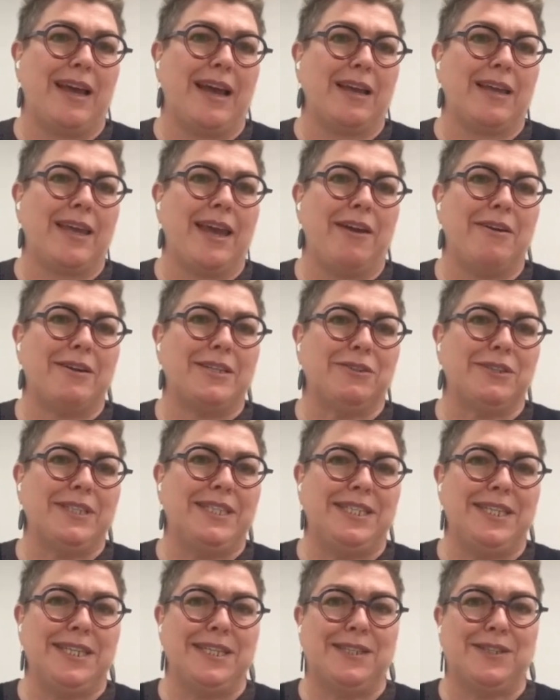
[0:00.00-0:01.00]
uh,
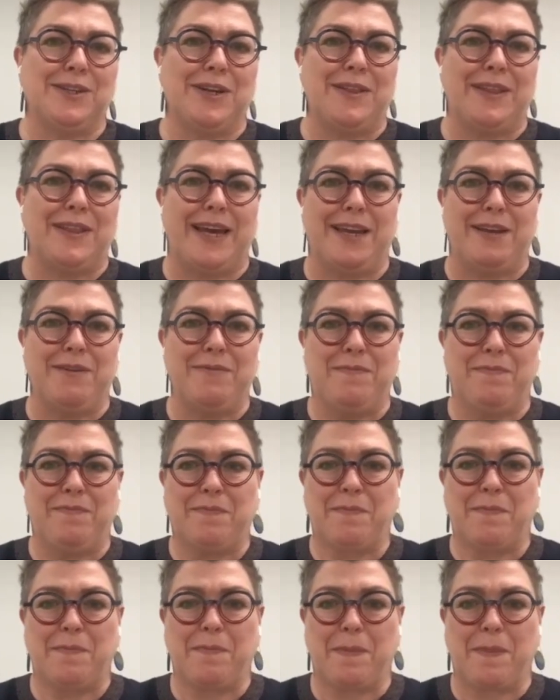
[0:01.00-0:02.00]
characteristics, don't they?
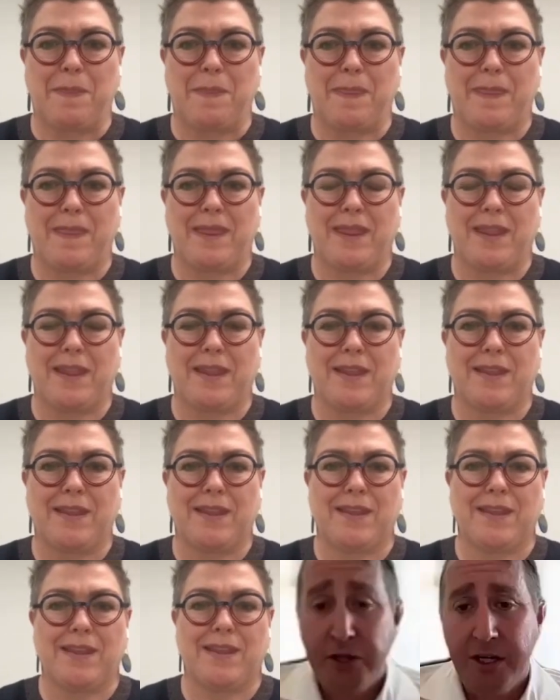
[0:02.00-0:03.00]

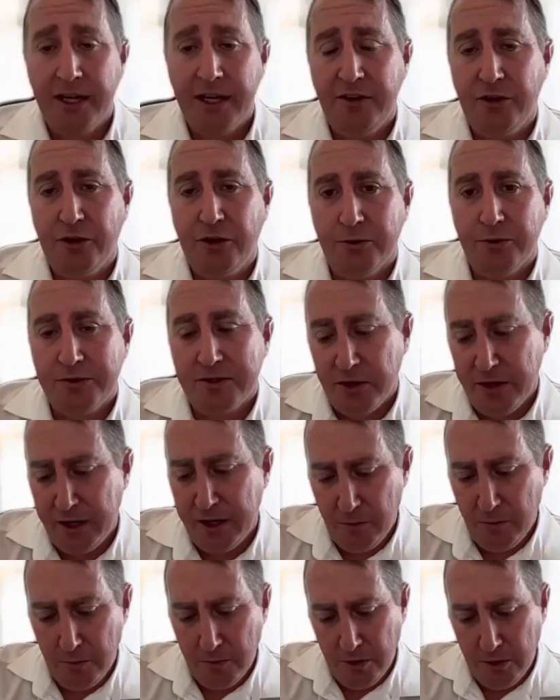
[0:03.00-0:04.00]
They certainly do. So,
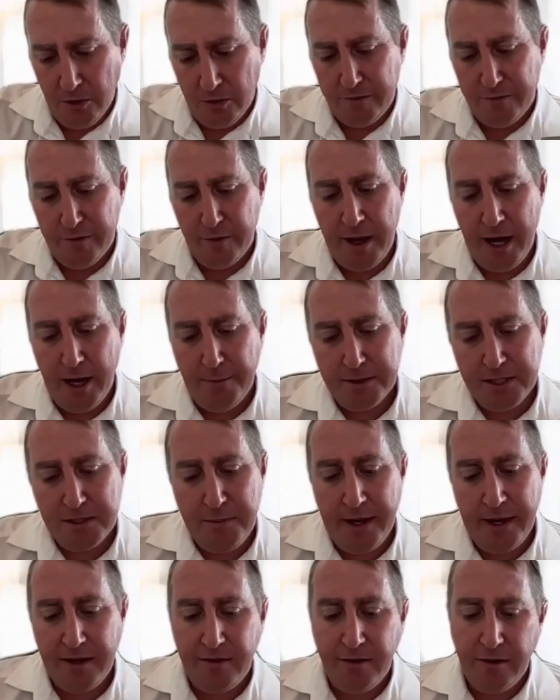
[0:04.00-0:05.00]
yeah, look, from our
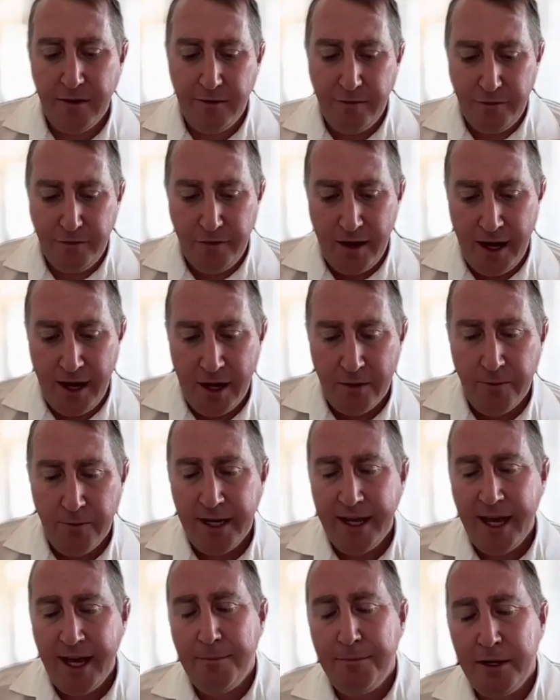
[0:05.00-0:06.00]
perspective, uh,
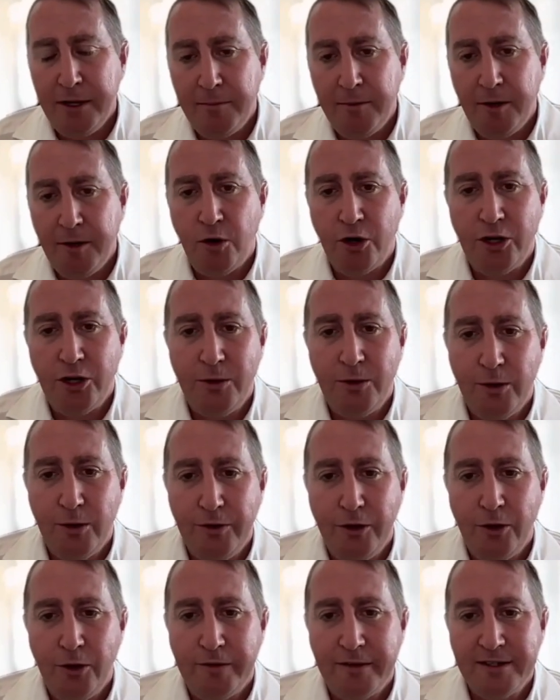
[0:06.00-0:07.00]
really happy to be working
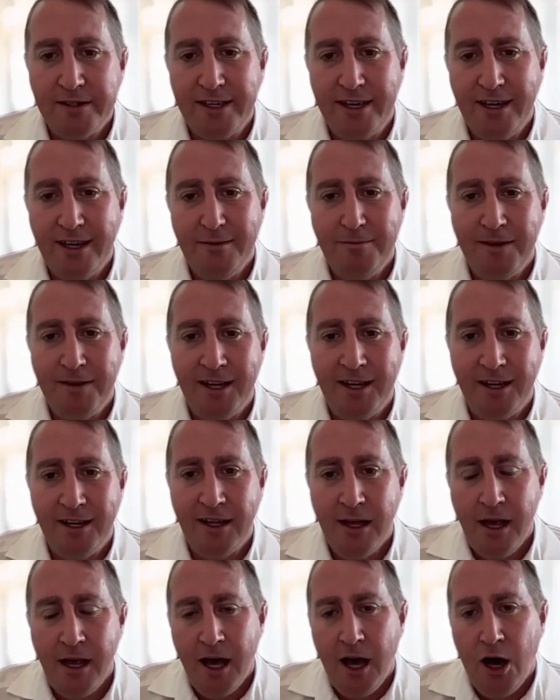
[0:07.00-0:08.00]
with you on this, Kim, and
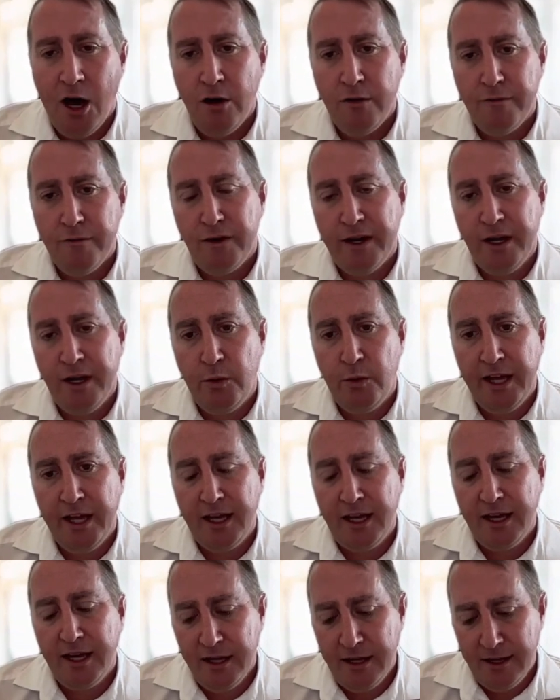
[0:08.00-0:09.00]
hopefully we
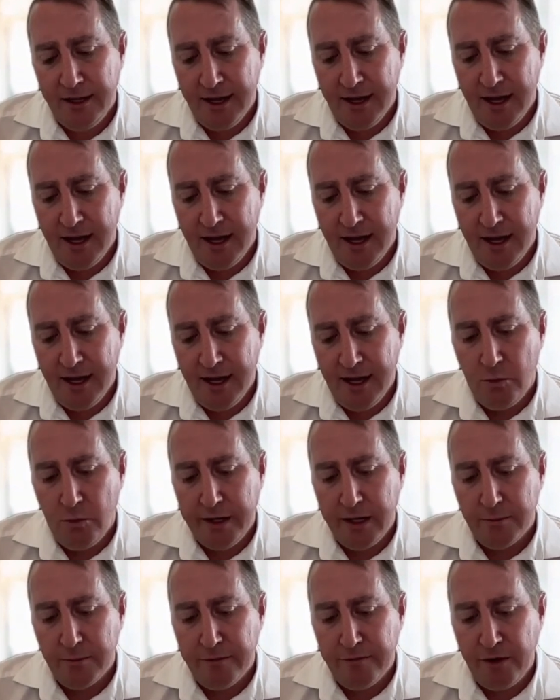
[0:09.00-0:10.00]
can uh,
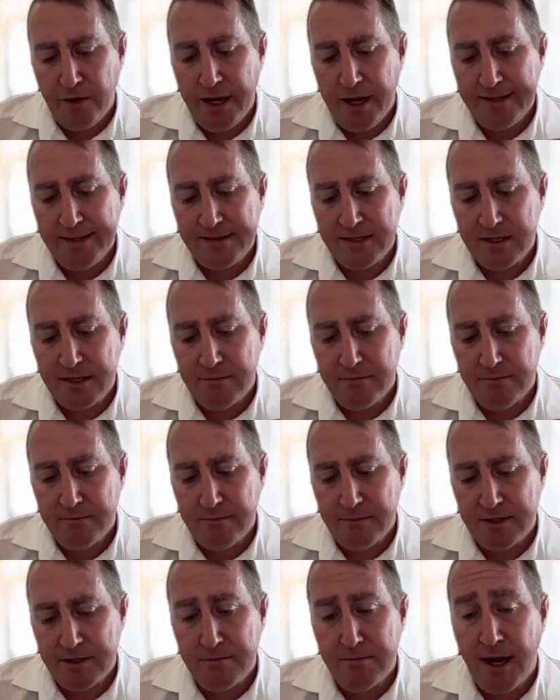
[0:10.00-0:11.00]
we can provide
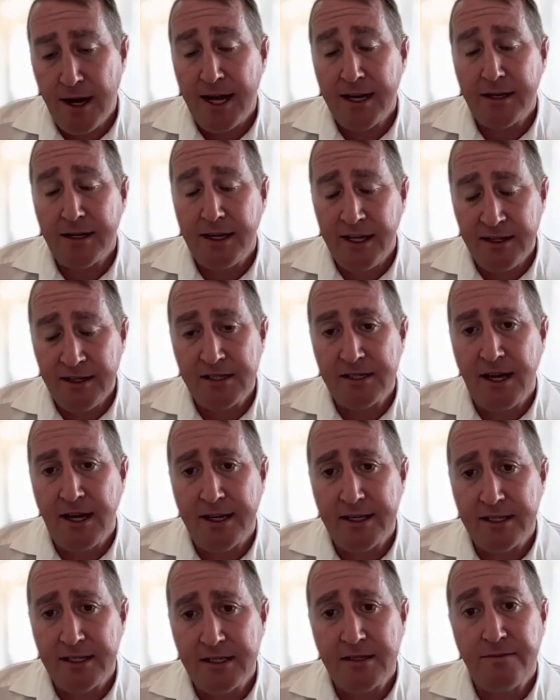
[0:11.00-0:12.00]
some some
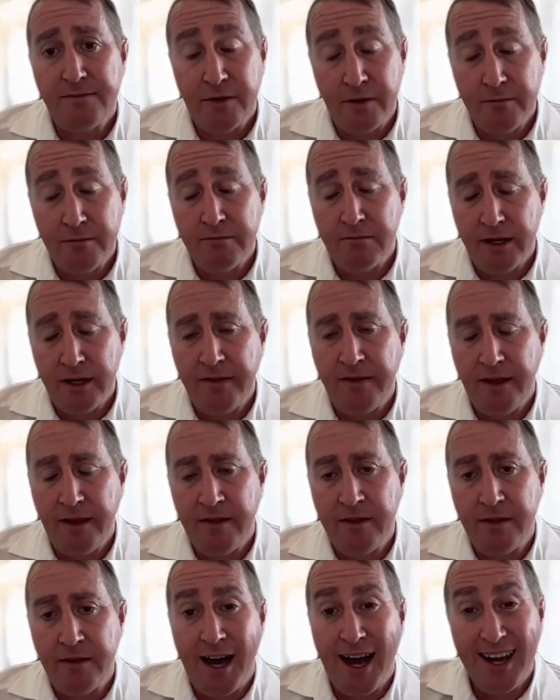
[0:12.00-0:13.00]
insights from in,
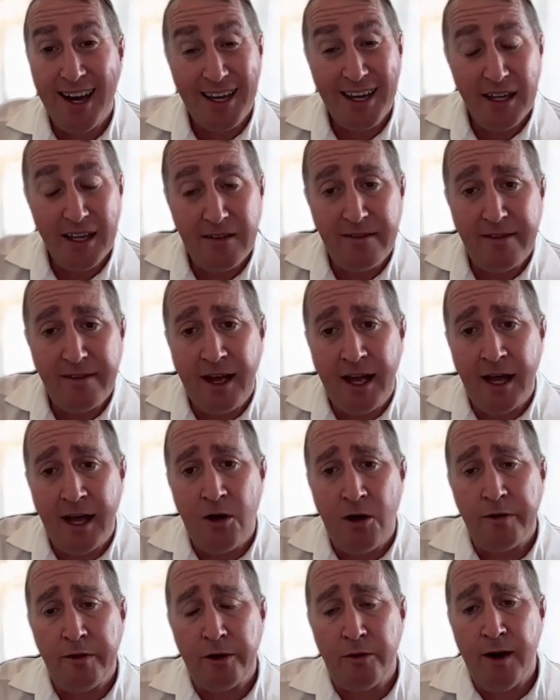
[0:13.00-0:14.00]
in the market
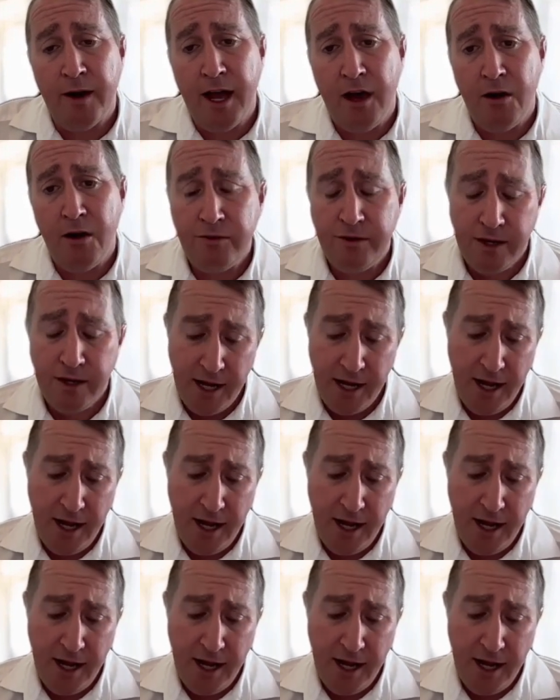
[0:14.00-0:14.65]
on the ground,